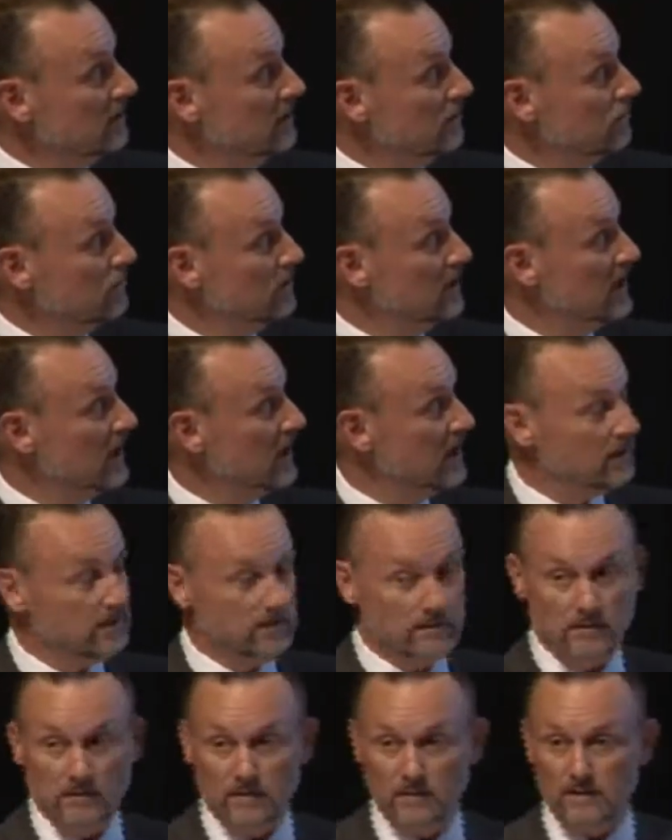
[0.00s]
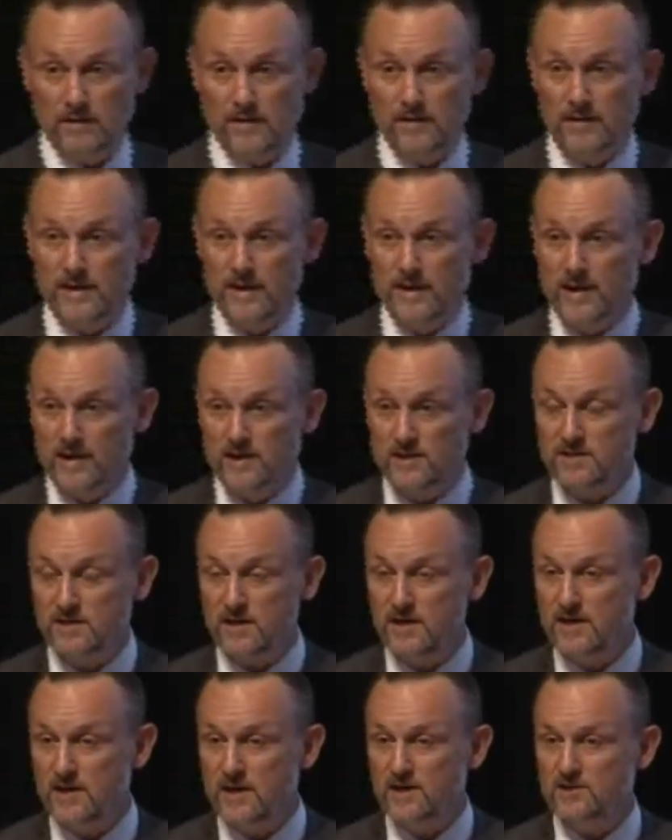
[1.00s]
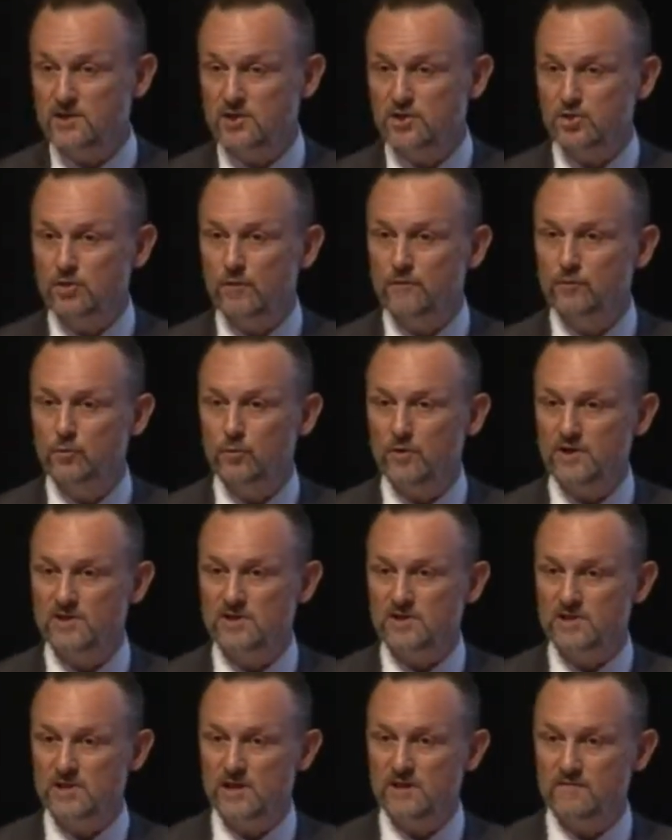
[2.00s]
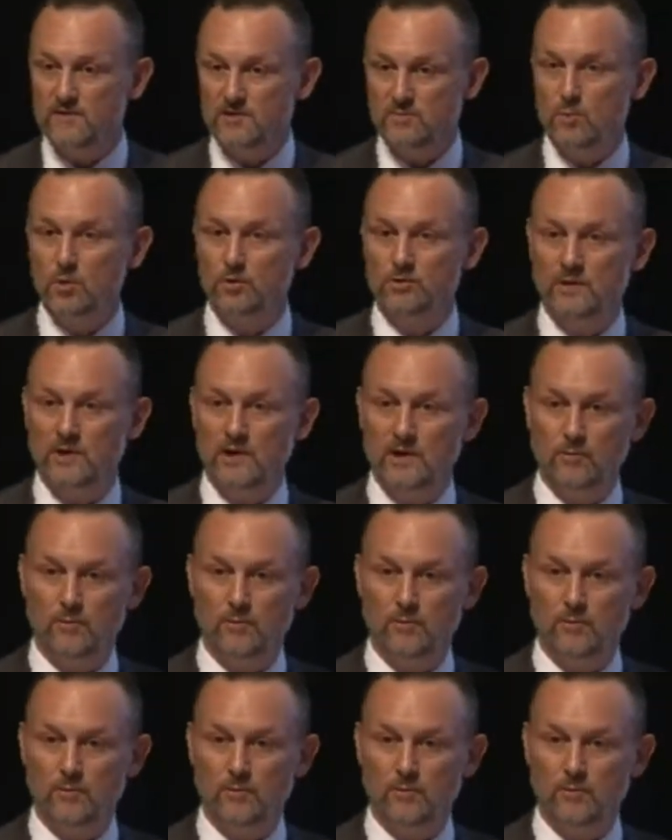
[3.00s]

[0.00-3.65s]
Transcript: we had the SAS, the software as a service model,